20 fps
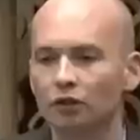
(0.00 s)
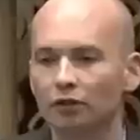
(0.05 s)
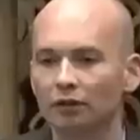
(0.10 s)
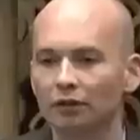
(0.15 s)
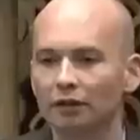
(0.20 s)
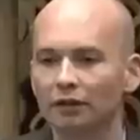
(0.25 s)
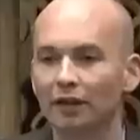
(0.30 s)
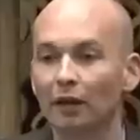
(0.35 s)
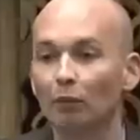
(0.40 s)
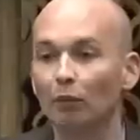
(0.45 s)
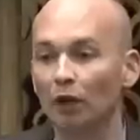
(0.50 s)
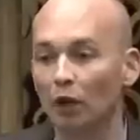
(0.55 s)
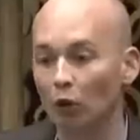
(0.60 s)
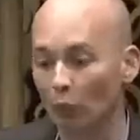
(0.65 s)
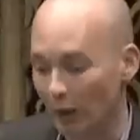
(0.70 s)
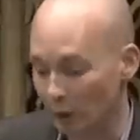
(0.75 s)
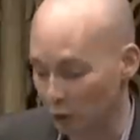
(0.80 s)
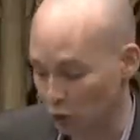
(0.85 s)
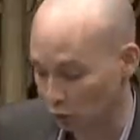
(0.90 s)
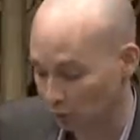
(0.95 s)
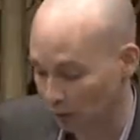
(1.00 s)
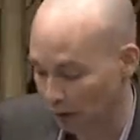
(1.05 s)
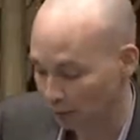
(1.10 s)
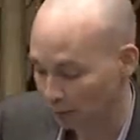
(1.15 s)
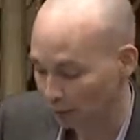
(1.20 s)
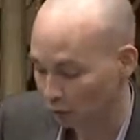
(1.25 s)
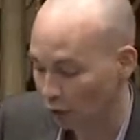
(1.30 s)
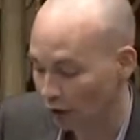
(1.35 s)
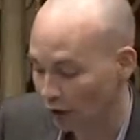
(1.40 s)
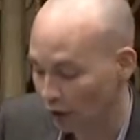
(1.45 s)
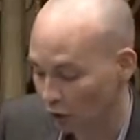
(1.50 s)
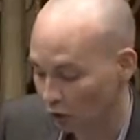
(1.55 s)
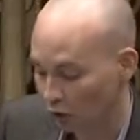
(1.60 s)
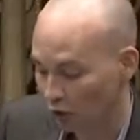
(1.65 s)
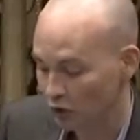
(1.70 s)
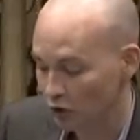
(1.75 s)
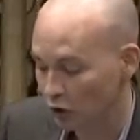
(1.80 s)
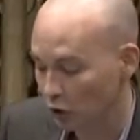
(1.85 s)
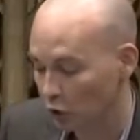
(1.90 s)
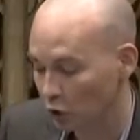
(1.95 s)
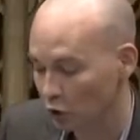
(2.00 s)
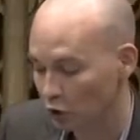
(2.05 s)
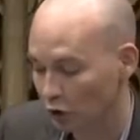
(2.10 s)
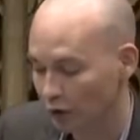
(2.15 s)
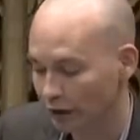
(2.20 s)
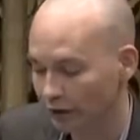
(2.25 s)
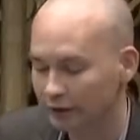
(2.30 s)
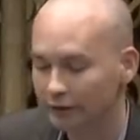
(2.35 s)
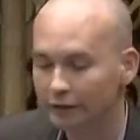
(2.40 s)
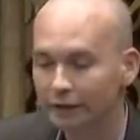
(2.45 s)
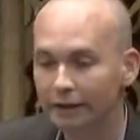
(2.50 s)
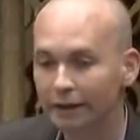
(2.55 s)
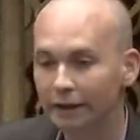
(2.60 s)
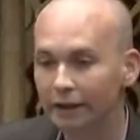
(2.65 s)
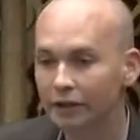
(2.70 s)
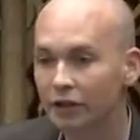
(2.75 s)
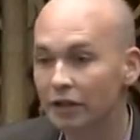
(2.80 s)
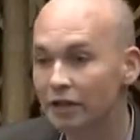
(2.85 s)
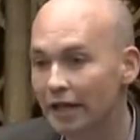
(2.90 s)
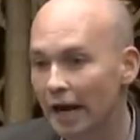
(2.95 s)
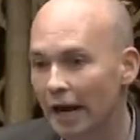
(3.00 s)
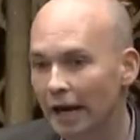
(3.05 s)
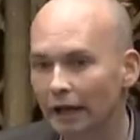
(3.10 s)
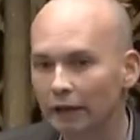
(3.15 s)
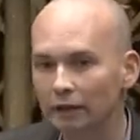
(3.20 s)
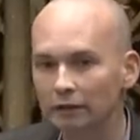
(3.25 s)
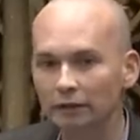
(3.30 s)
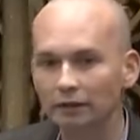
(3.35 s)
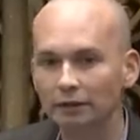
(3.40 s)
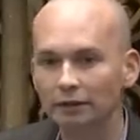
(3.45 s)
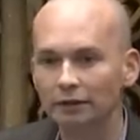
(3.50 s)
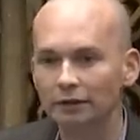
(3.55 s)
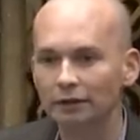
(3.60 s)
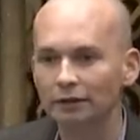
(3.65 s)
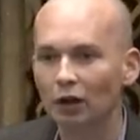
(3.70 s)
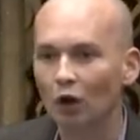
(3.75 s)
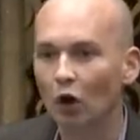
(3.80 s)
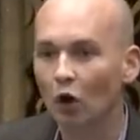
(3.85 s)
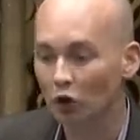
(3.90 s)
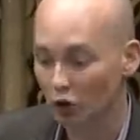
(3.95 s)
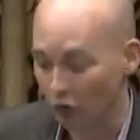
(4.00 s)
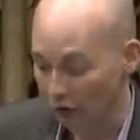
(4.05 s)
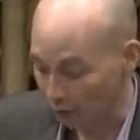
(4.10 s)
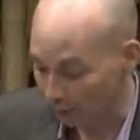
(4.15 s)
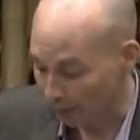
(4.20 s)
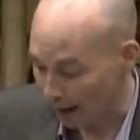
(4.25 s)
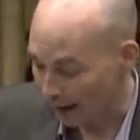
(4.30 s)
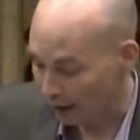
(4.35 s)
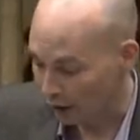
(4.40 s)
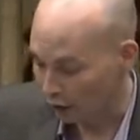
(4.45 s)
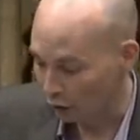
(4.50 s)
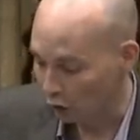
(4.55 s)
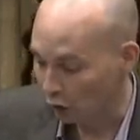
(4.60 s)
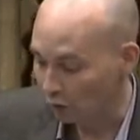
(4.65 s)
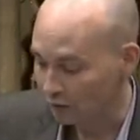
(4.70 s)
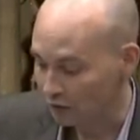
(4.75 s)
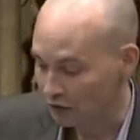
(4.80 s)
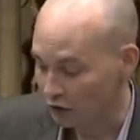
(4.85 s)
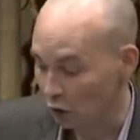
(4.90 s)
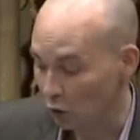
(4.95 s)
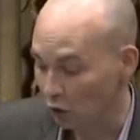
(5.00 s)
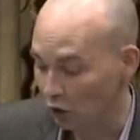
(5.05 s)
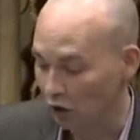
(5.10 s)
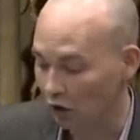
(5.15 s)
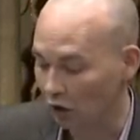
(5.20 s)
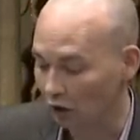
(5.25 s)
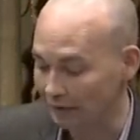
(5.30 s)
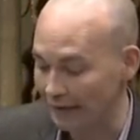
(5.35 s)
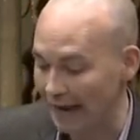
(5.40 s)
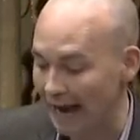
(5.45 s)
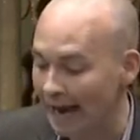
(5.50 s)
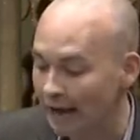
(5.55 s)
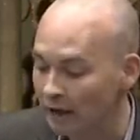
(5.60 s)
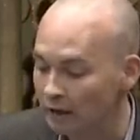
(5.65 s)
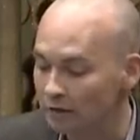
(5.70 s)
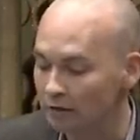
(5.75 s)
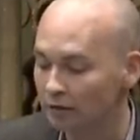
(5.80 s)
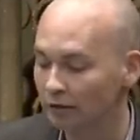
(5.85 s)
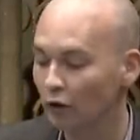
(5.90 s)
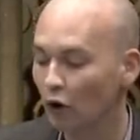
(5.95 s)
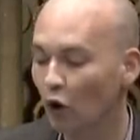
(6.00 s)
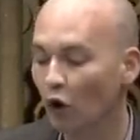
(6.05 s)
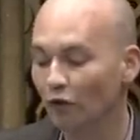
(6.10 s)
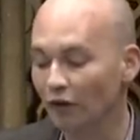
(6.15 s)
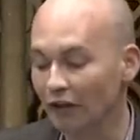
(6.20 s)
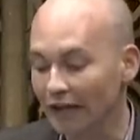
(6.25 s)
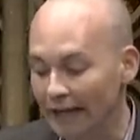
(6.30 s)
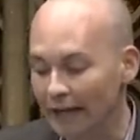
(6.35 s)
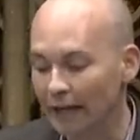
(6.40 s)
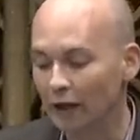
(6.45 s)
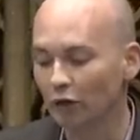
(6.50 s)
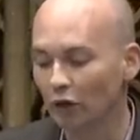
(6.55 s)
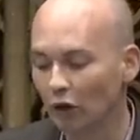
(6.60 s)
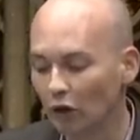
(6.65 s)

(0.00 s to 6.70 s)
that will go out to people right across the country. Today, under the banner of a so-called end of an era of